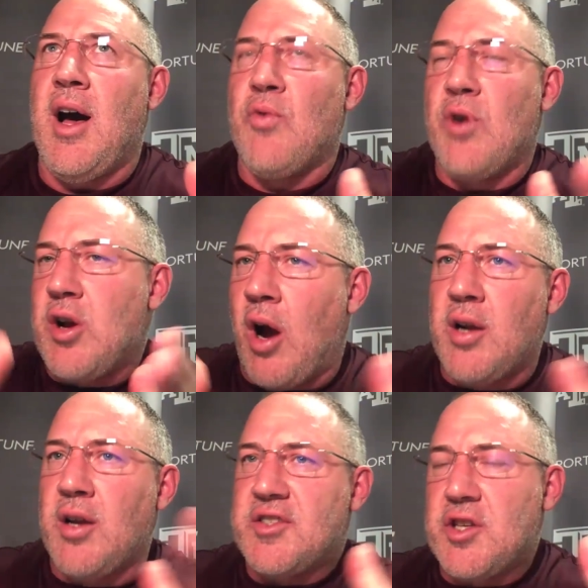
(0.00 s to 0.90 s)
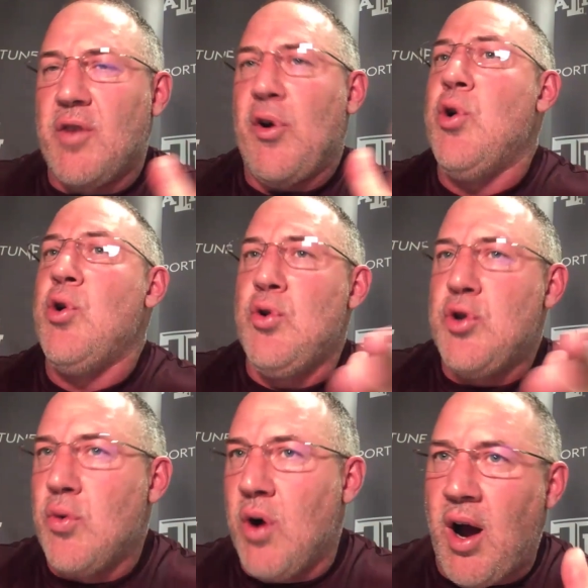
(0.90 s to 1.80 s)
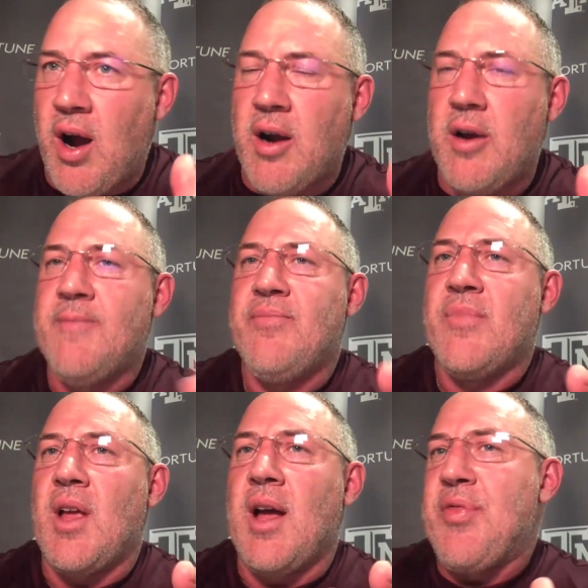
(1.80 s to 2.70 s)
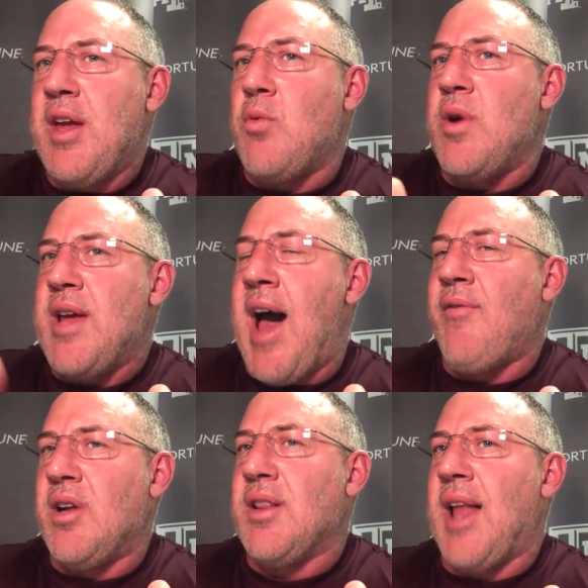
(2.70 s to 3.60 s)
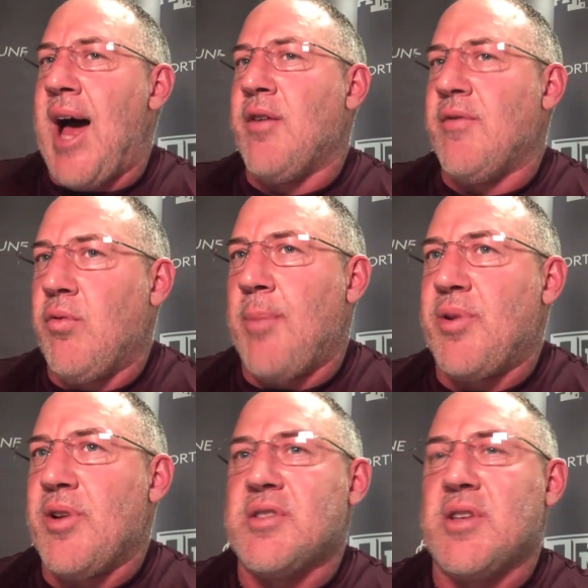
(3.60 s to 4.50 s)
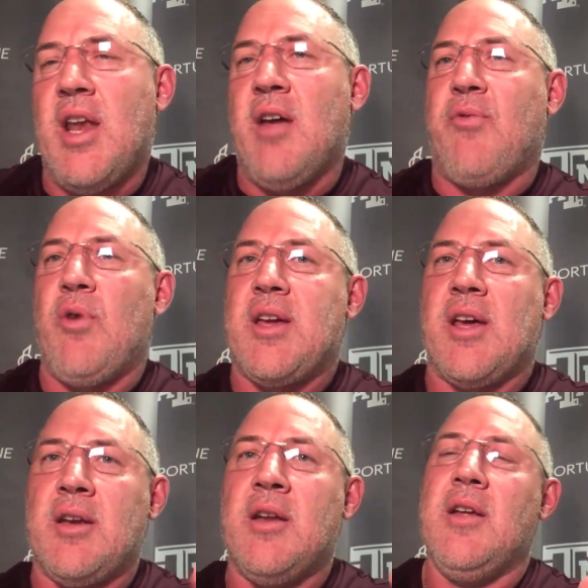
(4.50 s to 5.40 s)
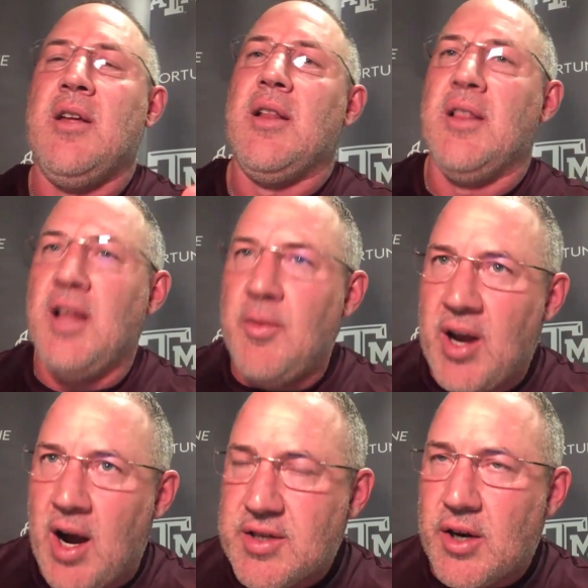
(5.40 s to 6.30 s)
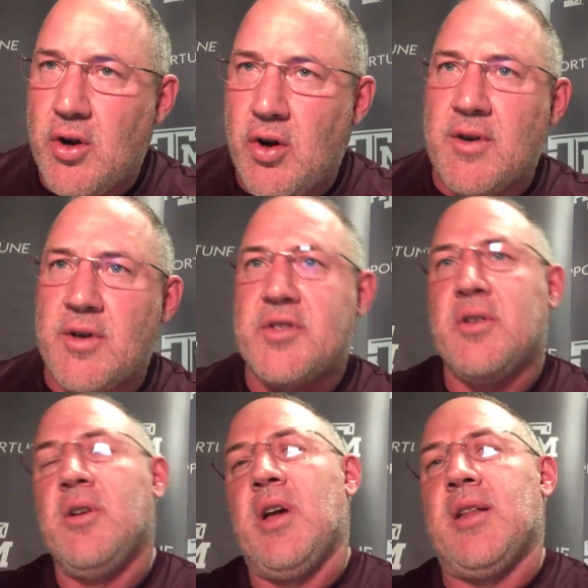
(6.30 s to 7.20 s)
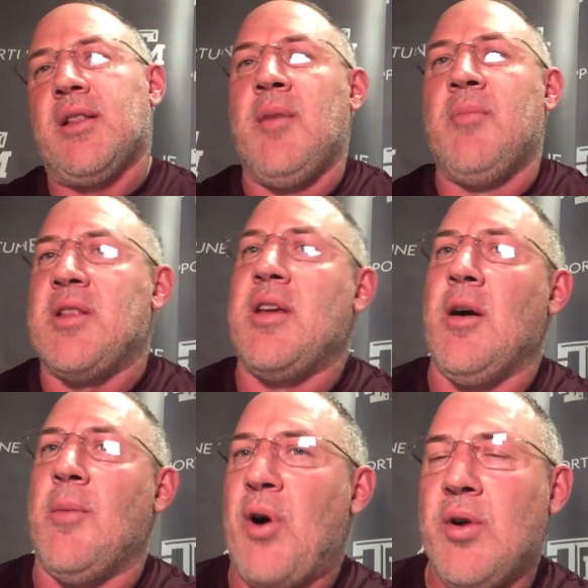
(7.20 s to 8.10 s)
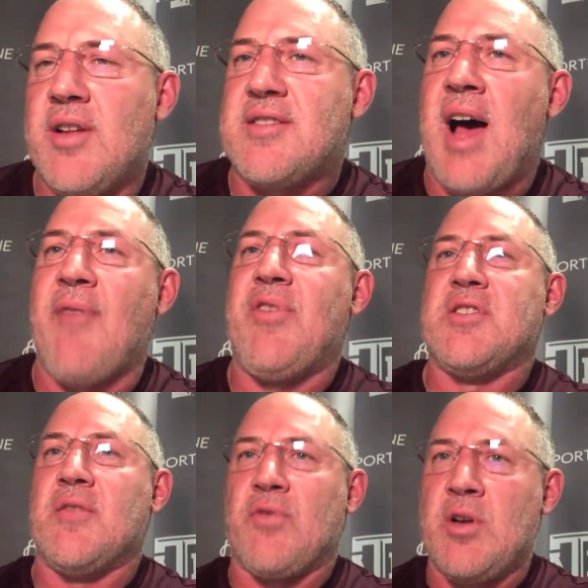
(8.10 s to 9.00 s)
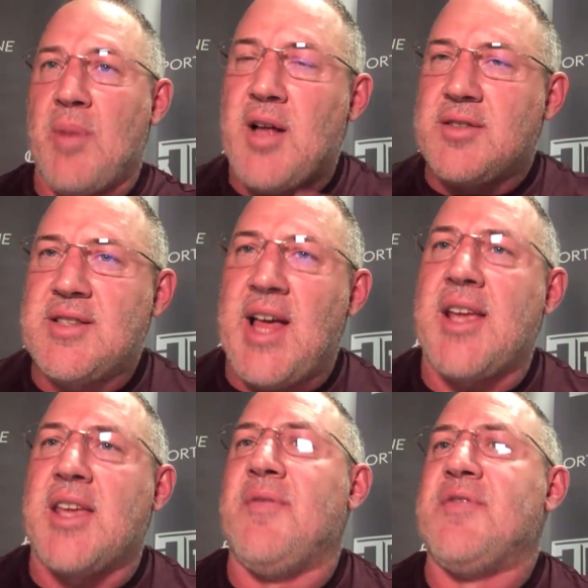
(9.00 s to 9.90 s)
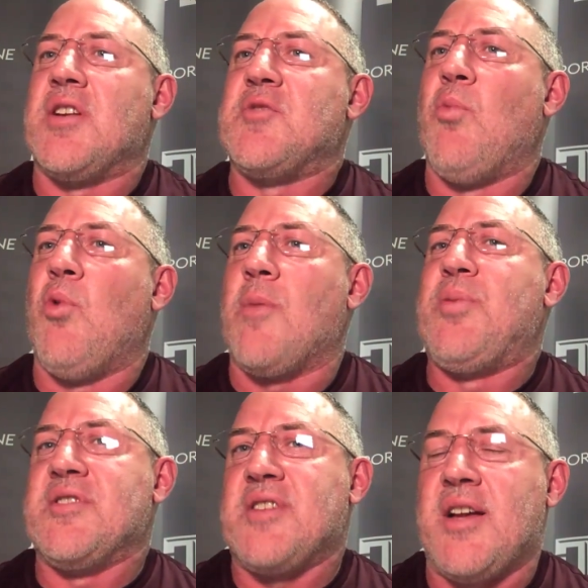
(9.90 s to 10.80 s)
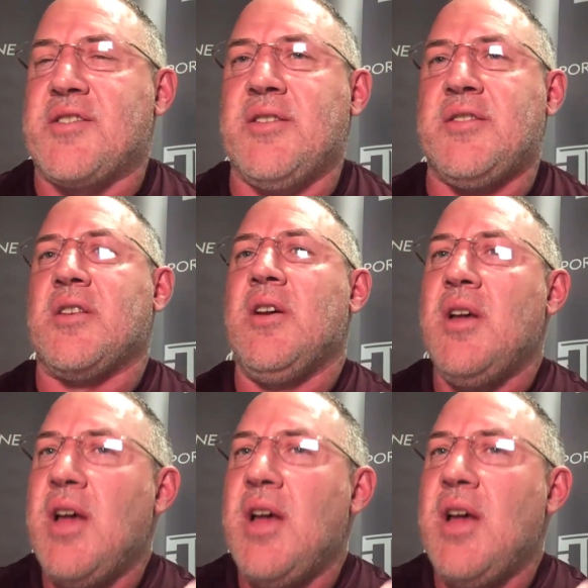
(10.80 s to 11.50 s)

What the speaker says: regardless of who you are, I think we have a lot of weapons. And if we can limit our turnovers and limit the opponent's offensive rebounds, that gives us more possessions.